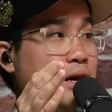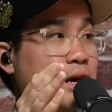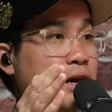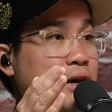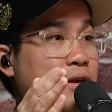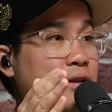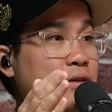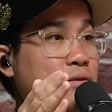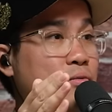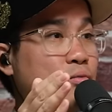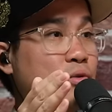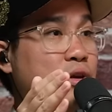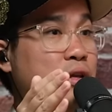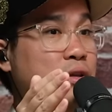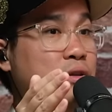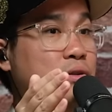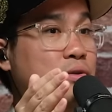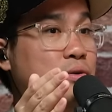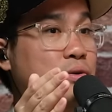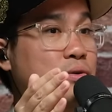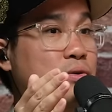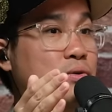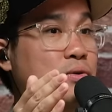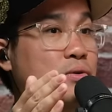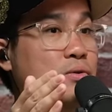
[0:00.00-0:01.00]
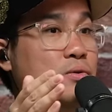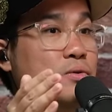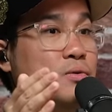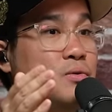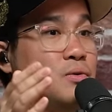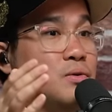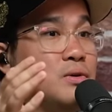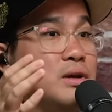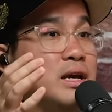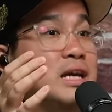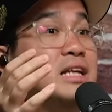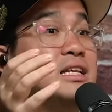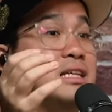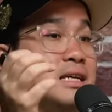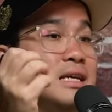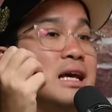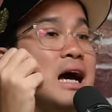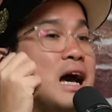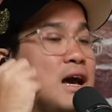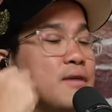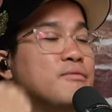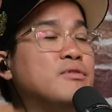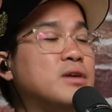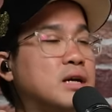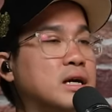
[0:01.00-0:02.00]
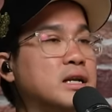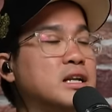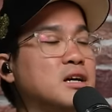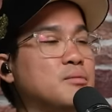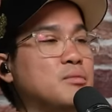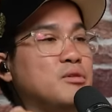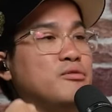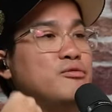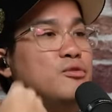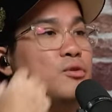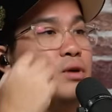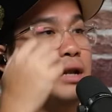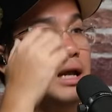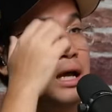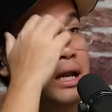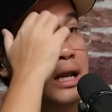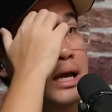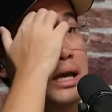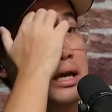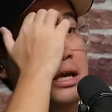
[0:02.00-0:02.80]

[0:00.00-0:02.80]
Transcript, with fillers: And we don't know. It, it, I've kind of before lah.